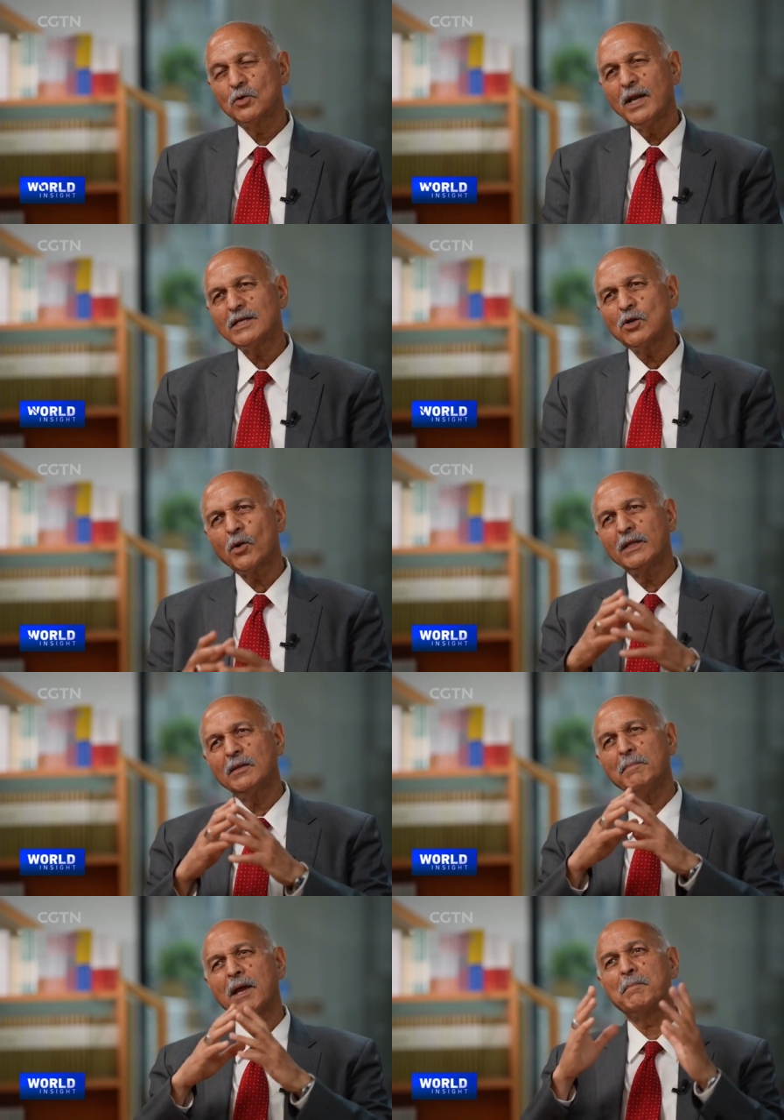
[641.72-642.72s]
So let's look at
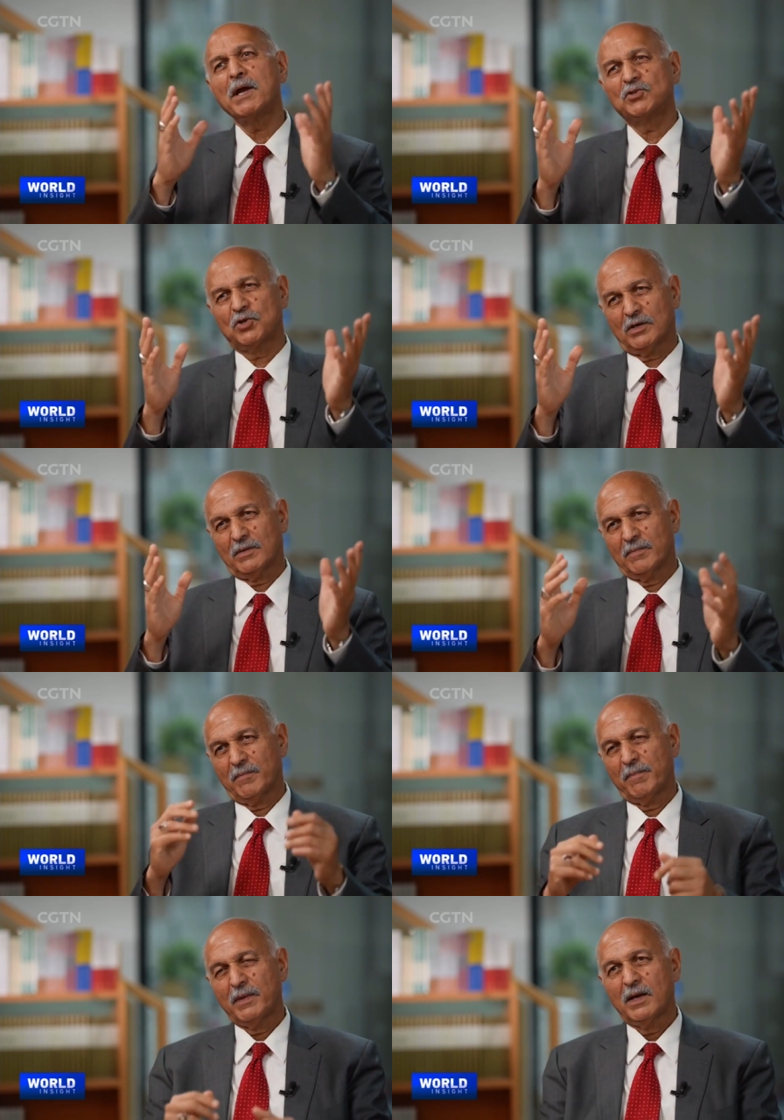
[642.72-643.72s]
the big picture. Yeah,
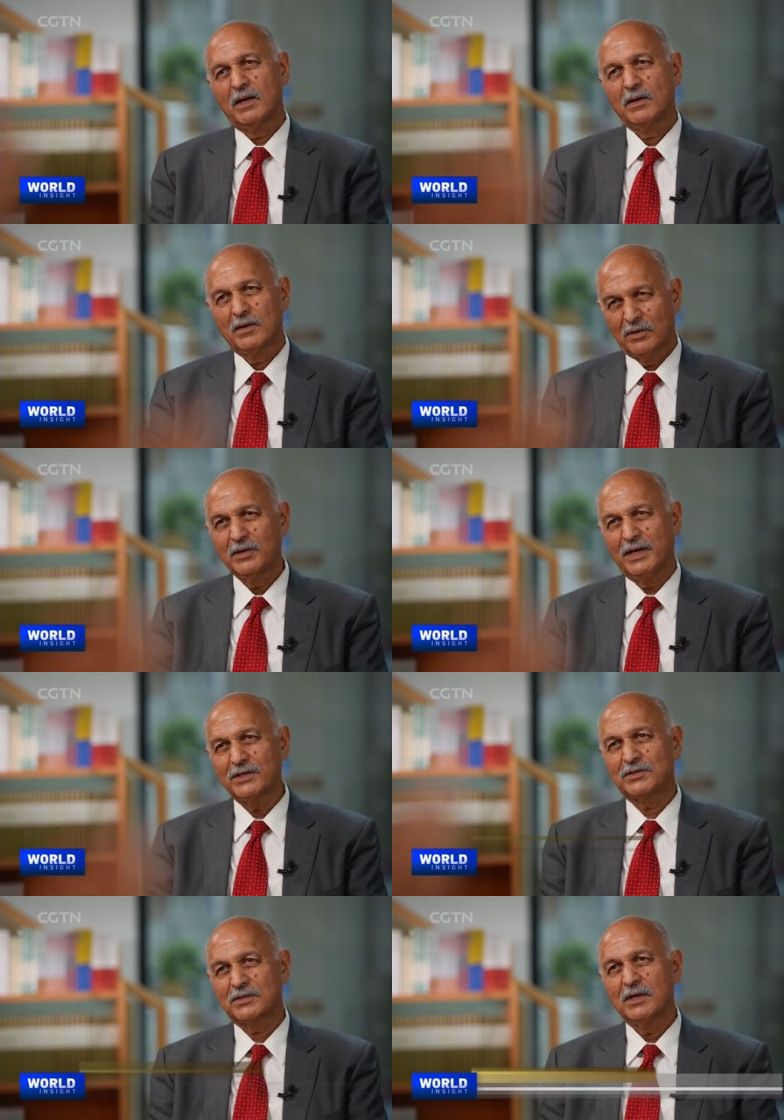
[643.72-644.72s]
the bigger picture. Yes.